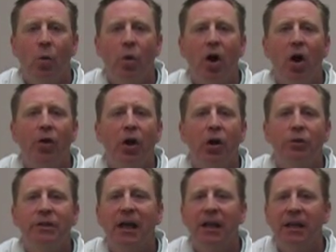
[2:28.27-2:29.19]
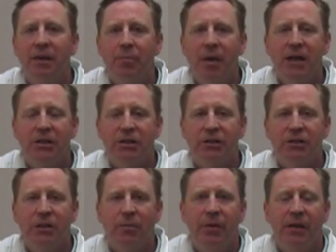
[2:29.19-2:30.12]
We all know telling a patient
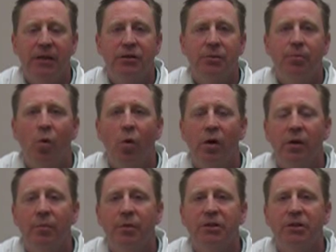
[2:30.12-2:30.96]
something is important,